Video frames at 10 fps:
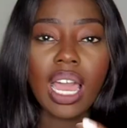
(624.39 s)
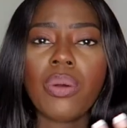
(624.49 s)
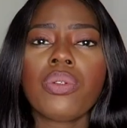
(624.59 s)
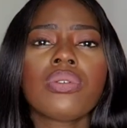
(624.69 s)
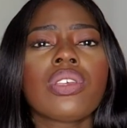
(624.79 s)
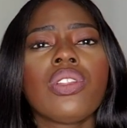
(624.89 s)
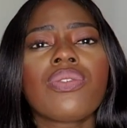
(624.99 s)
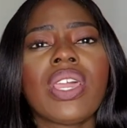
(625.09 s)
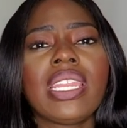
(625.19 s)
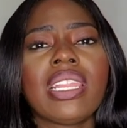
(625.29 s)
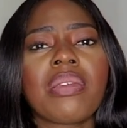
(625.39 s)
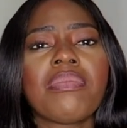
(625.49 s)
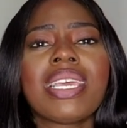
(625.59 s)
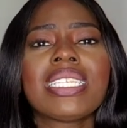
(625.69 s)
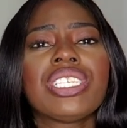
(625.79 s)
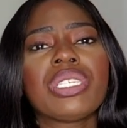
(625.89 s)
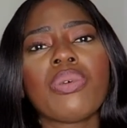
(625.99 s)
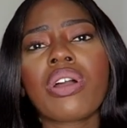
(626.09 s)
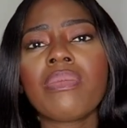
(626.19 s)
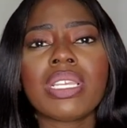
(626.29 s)
I would also look for any like messages,
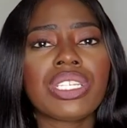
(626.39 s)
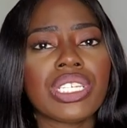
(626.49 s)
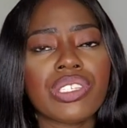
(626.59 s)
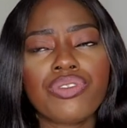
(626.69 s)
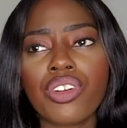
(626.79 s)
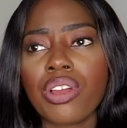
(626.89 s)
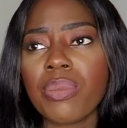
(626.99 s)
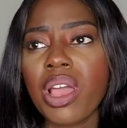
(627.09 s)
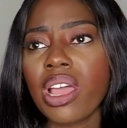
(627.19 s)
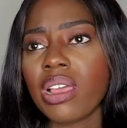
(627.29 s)
welcome messages from